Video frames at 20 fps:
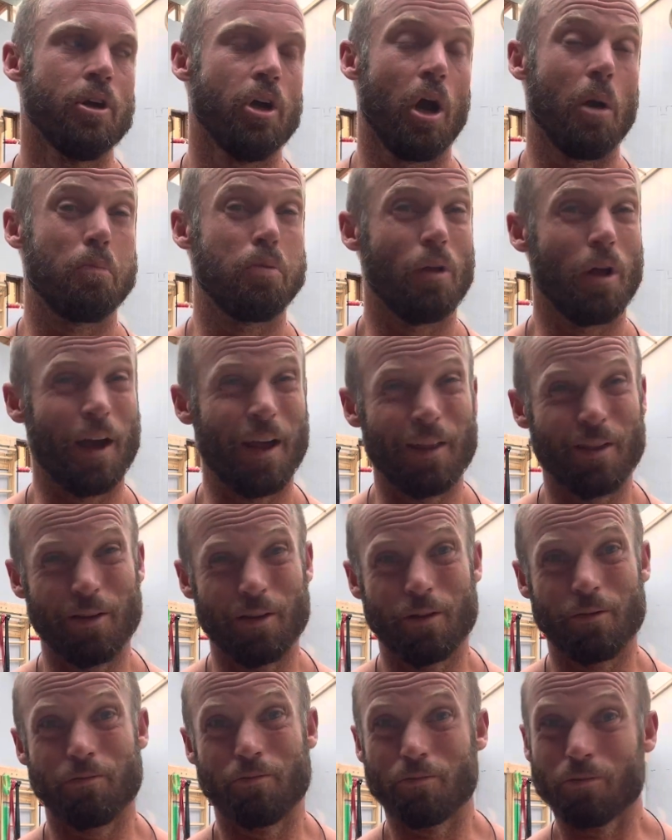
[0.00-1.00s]
apply
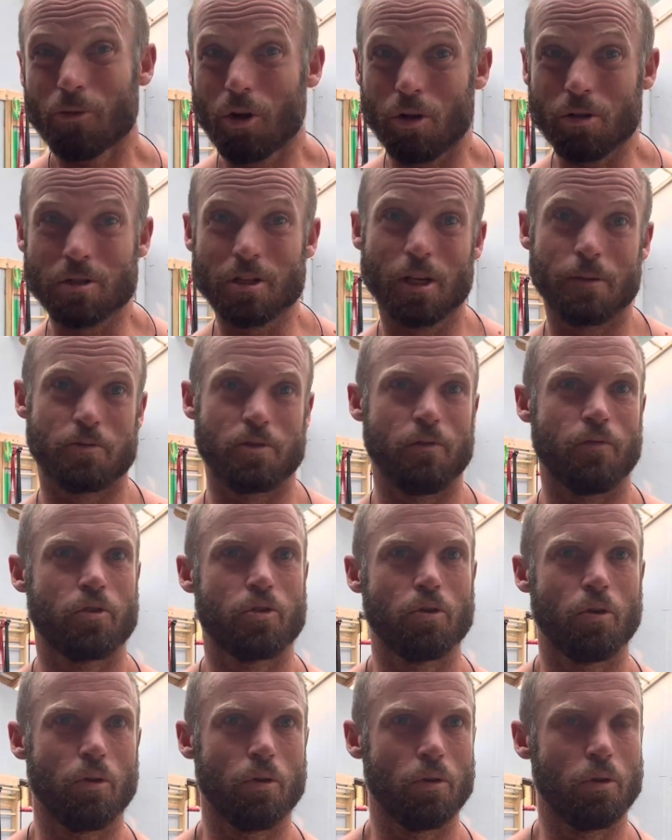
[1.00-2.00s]
the concepts of
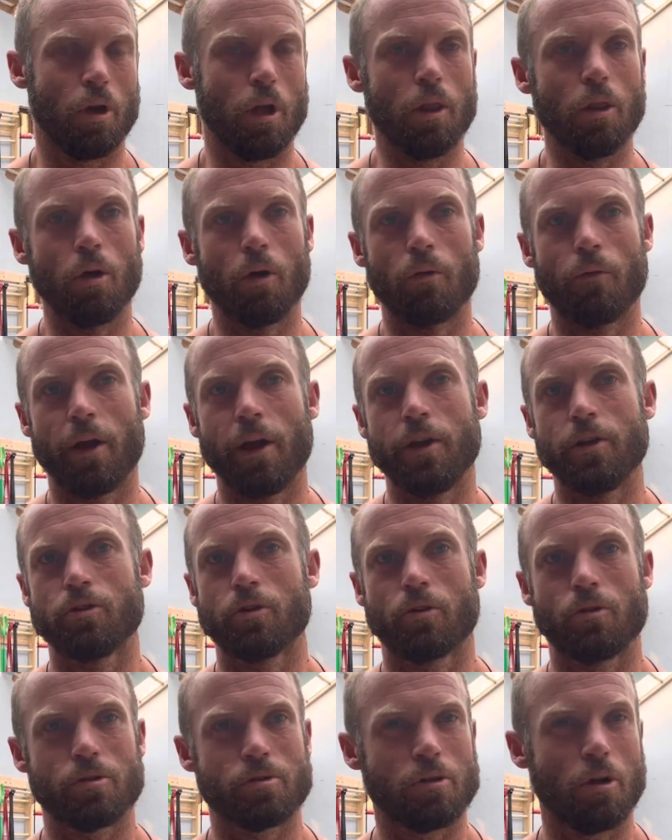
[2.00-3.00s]
short and long range
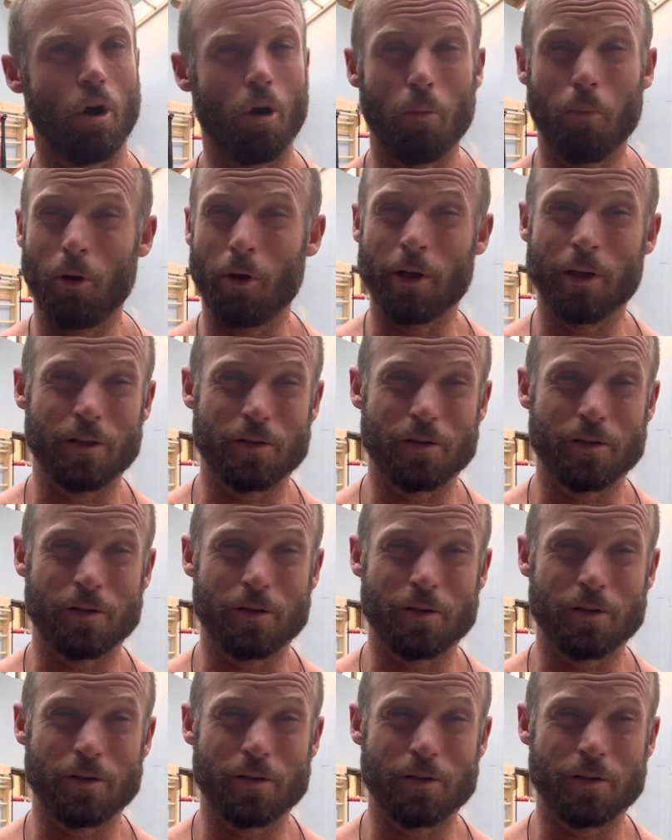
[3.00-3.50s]
across the whole body.